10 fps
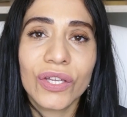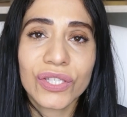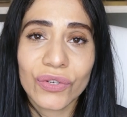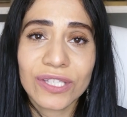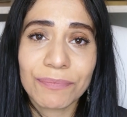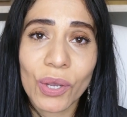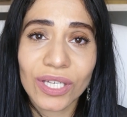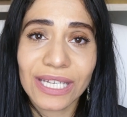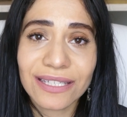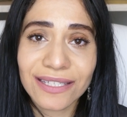So
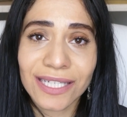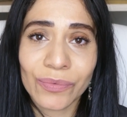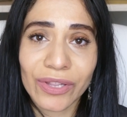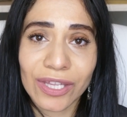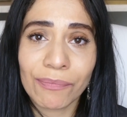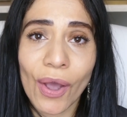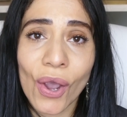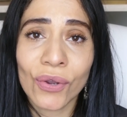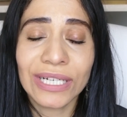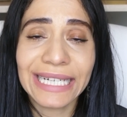smoking to deal with them
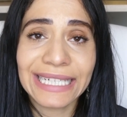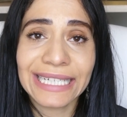only